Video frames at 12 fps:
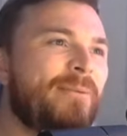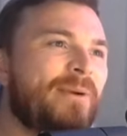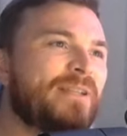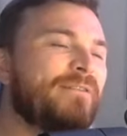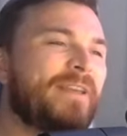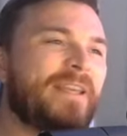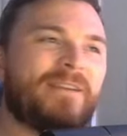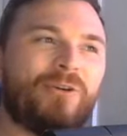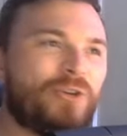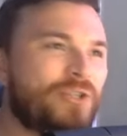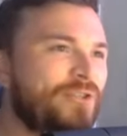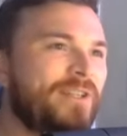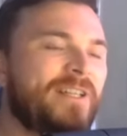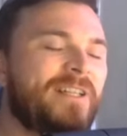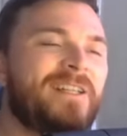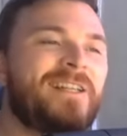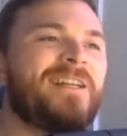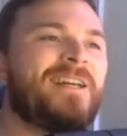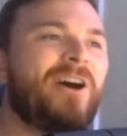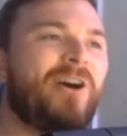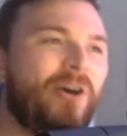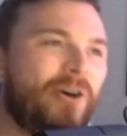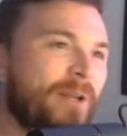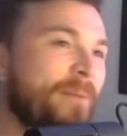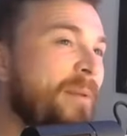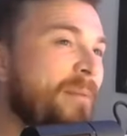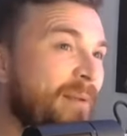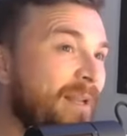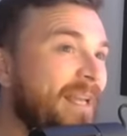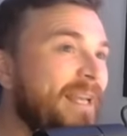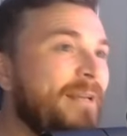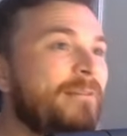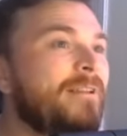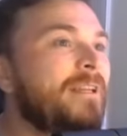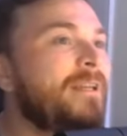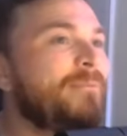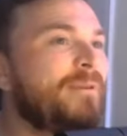Whereas I think Austria are going to be playing